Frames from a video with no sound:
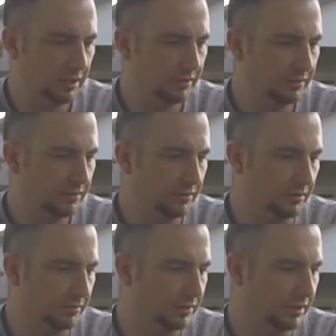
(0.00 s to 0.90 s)
still
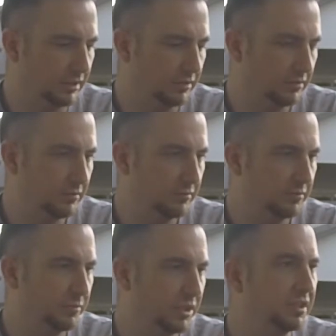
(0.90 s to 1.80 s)
don't see it.
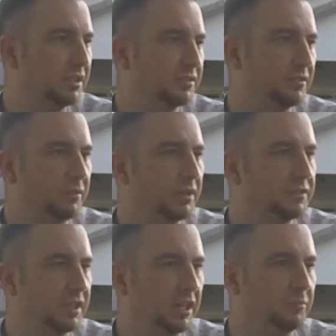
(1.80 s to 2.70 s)
But it is in rough
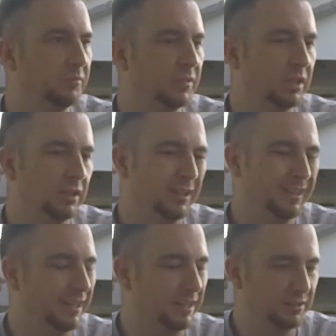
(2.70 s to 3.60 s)
shape.
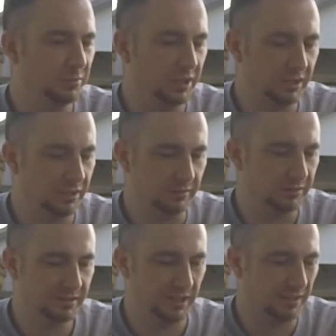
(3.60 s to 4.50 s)
I just wanted a
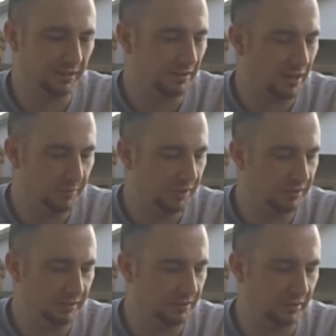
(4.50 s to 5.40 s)
second comic
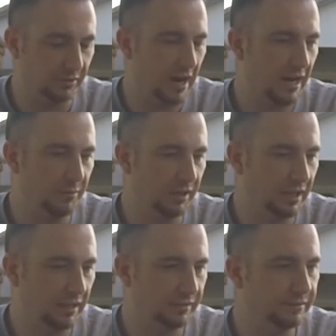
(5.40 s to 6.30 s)
just to grab and
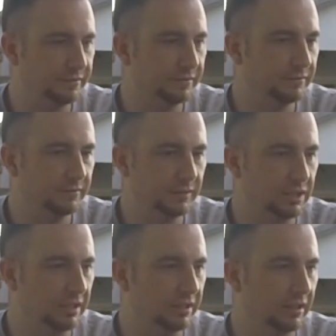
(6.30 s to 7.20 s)
have
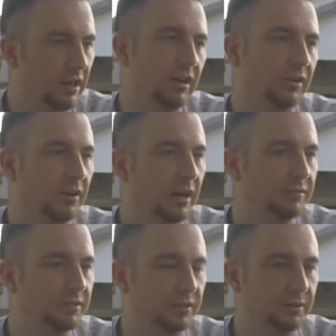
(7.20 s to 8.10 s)
Jay Lee
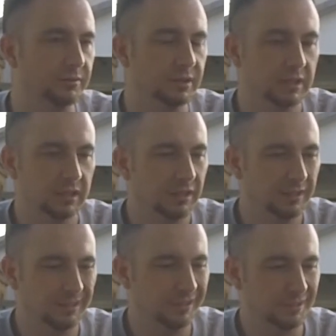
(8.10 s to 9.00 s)
autograph, so
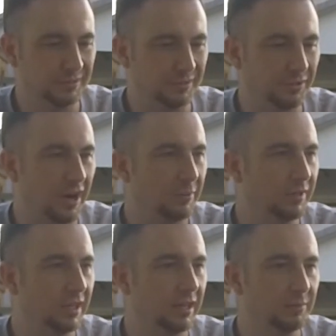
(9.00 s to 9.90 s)
I just grabbed
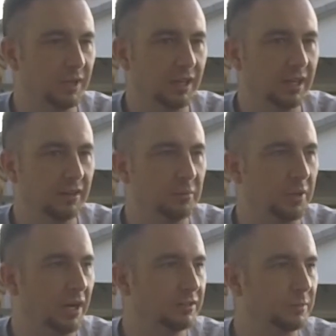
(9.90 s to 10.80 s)
it out of the
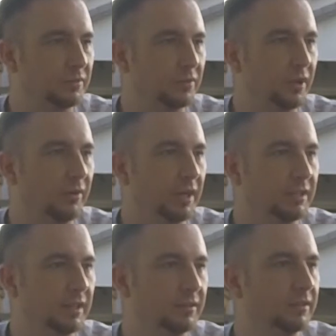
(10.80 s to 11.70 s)
box before I ran
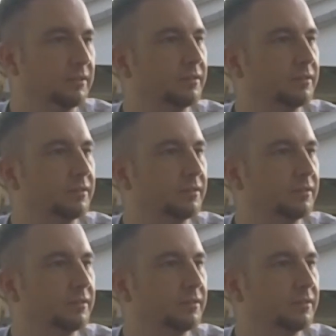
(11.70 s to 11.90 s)
down